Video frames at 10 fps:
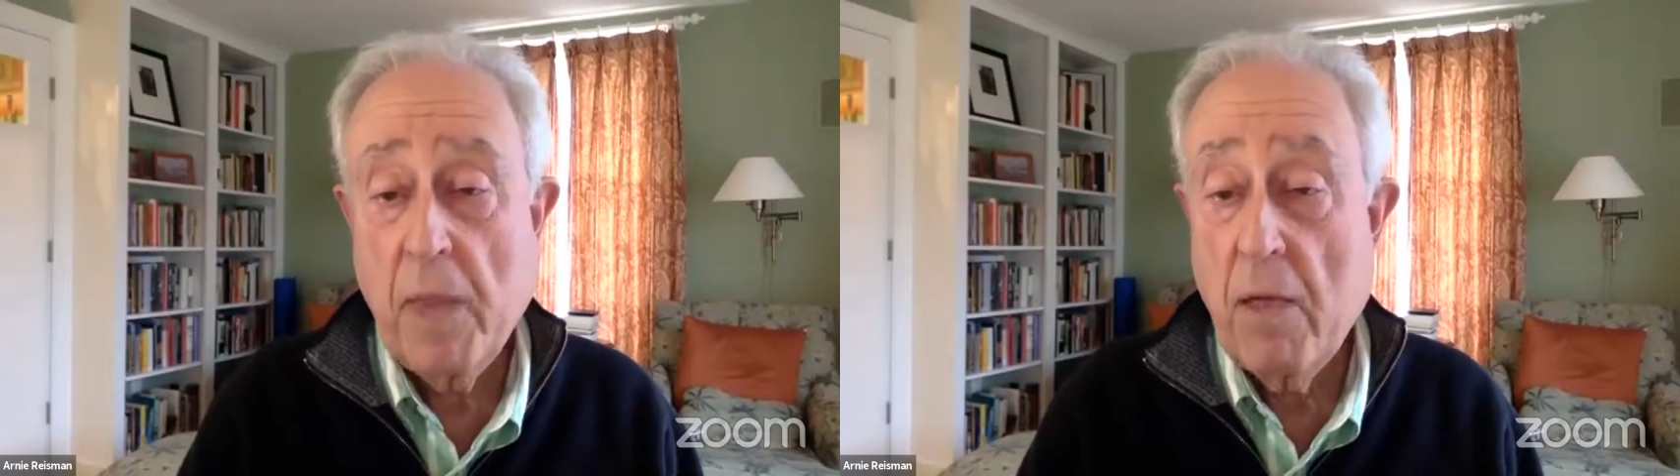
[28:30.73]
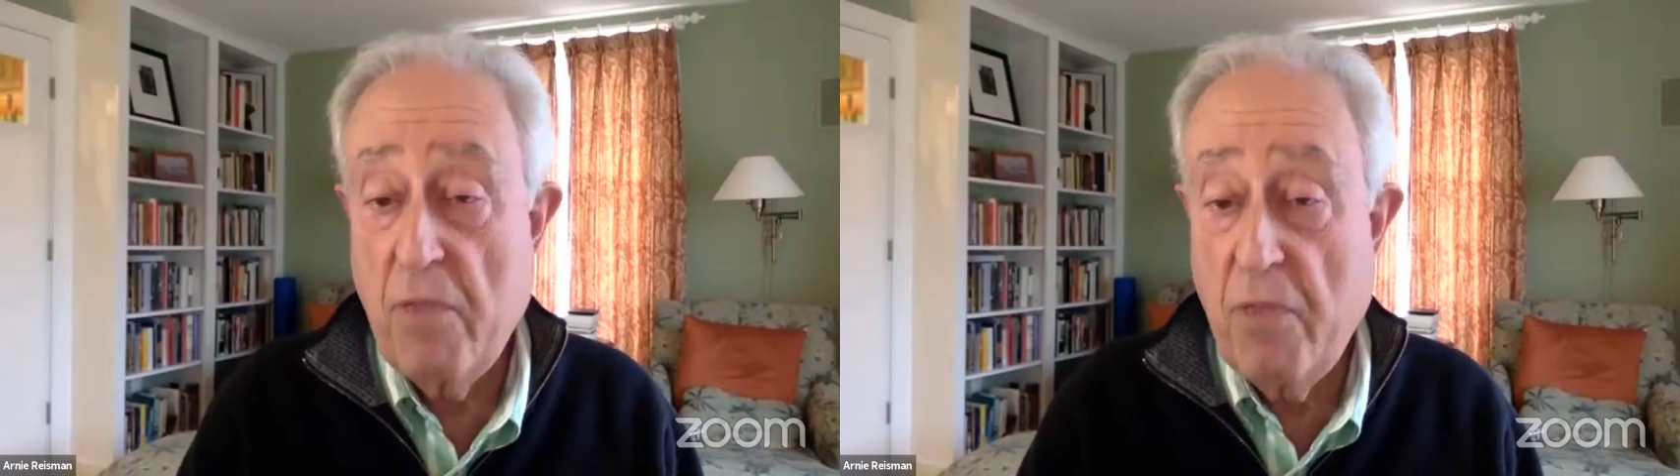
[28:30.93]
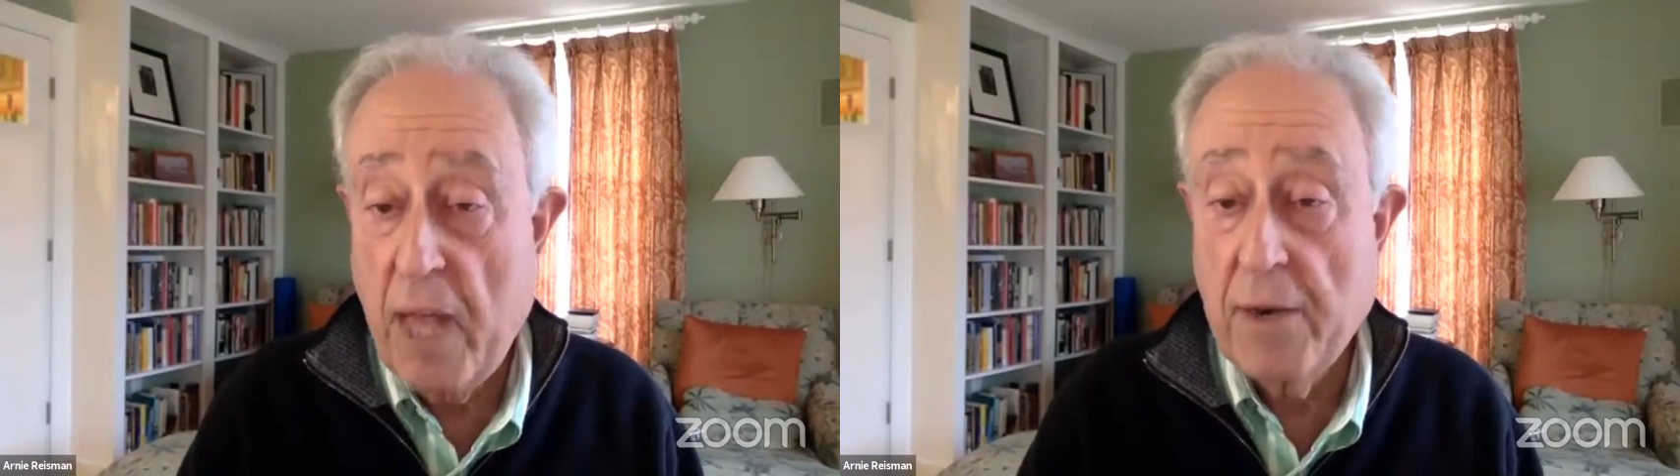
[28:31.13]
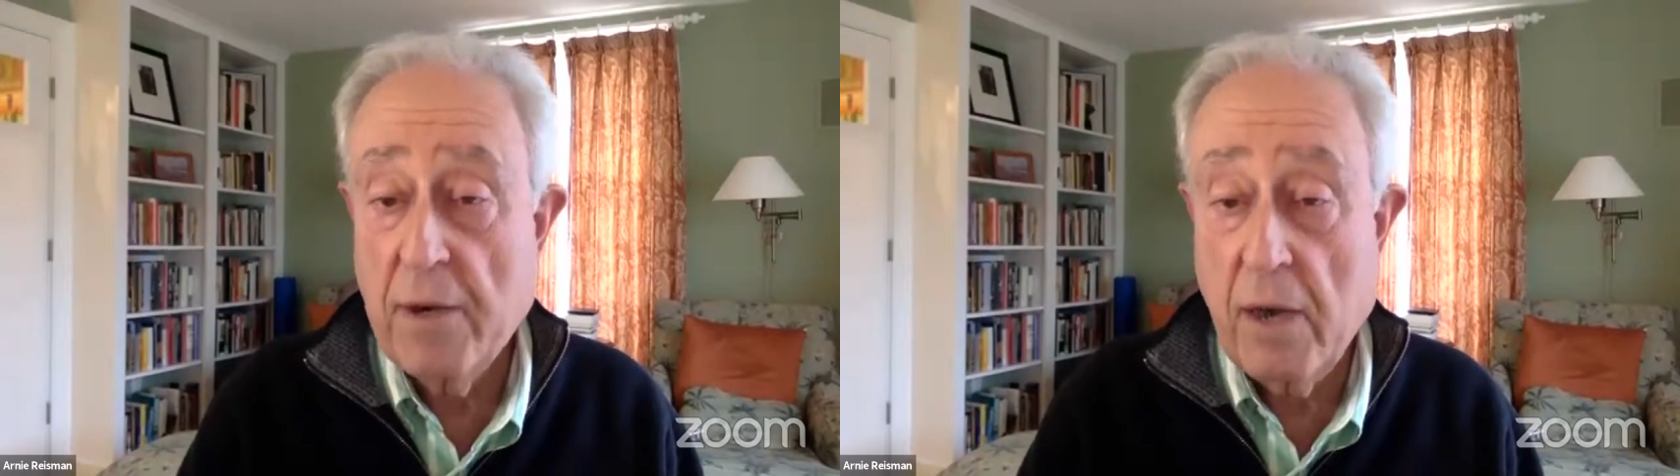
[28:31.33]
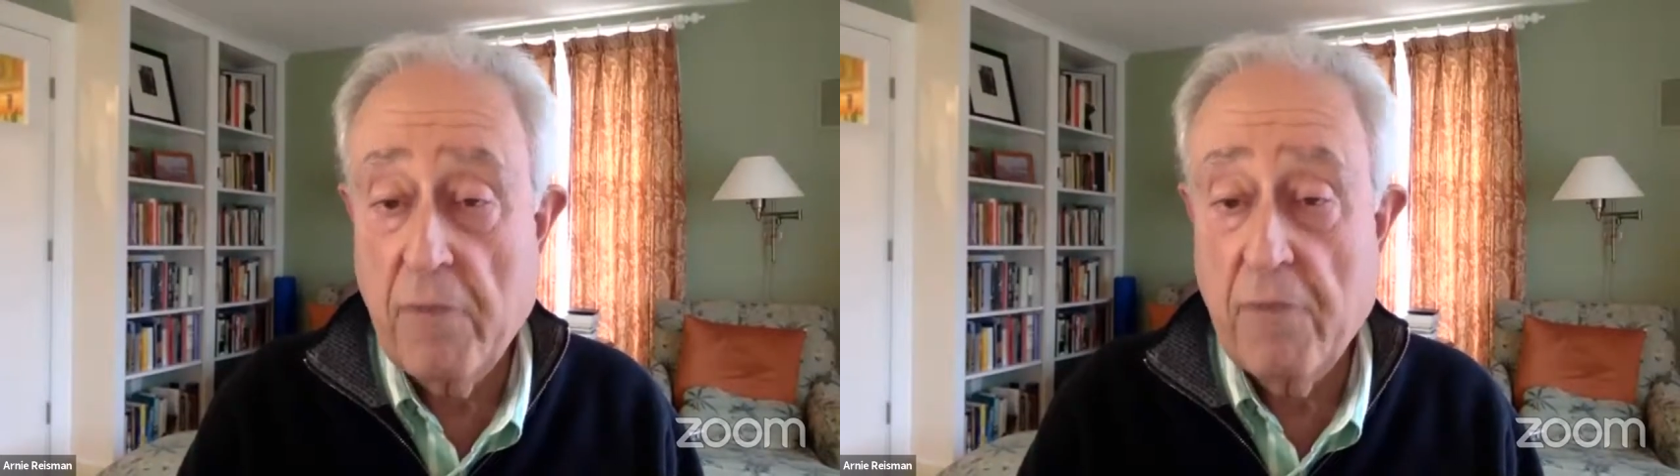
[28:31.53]

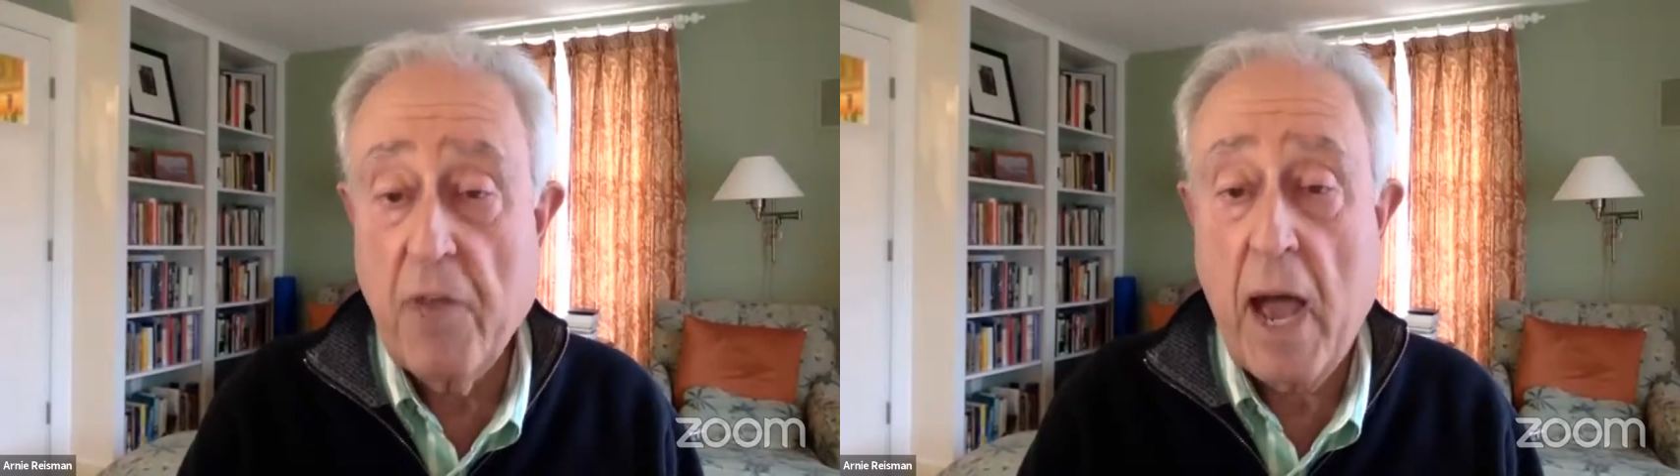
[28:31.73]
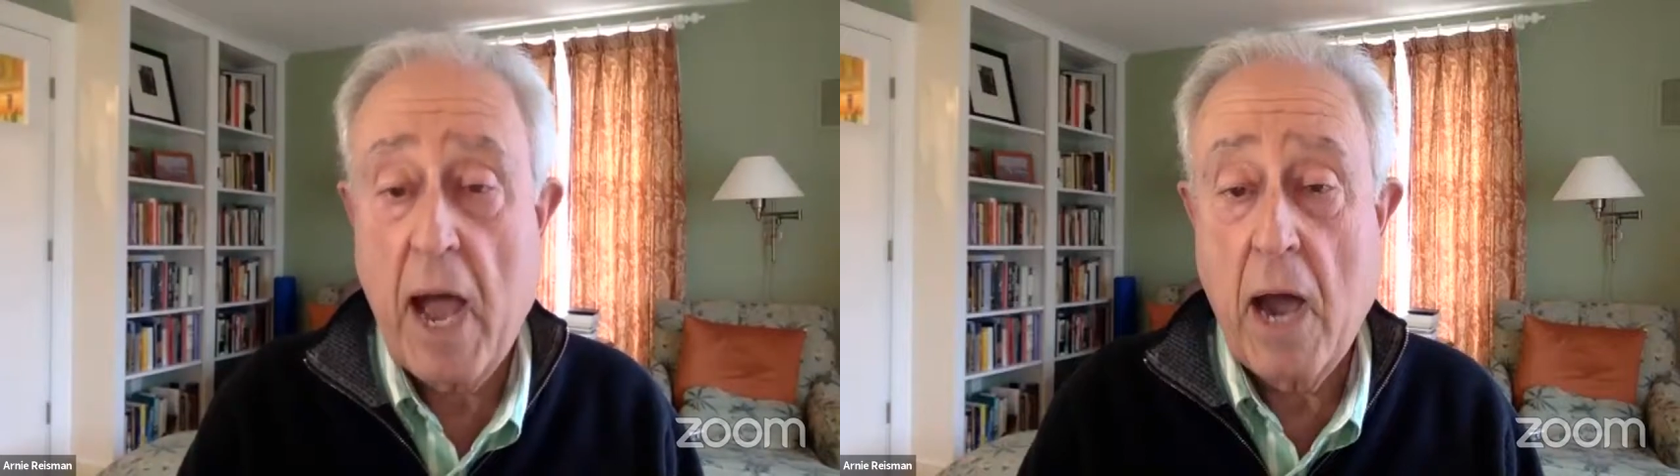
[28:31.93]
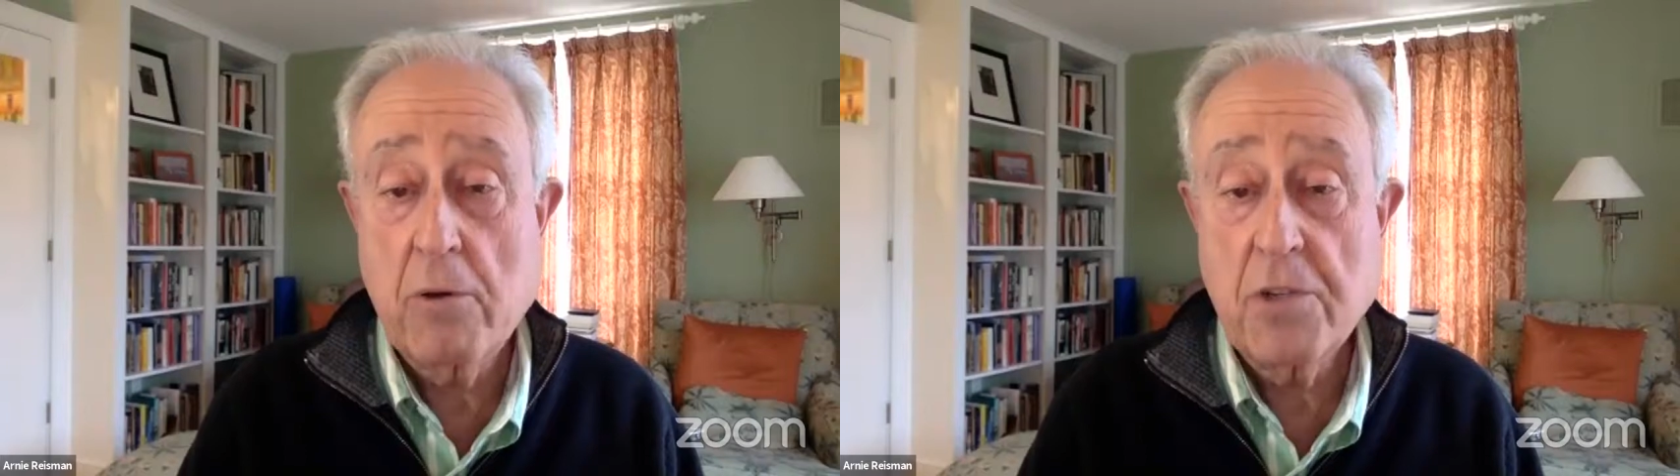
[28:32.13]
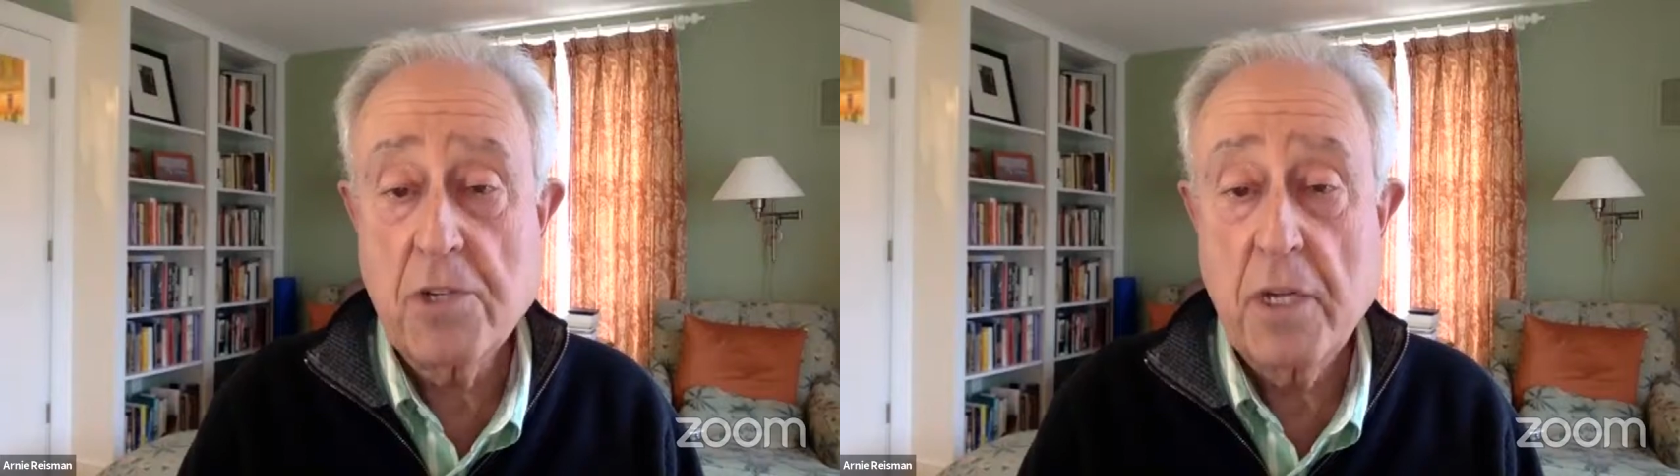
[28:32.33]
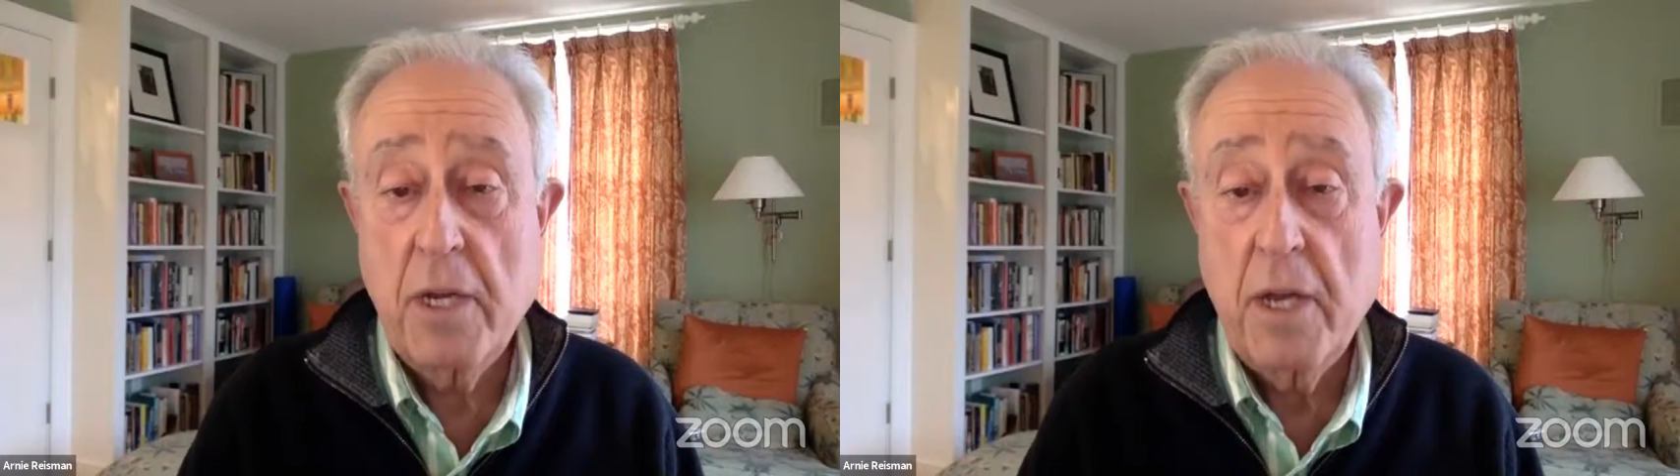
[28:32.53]
then left the house.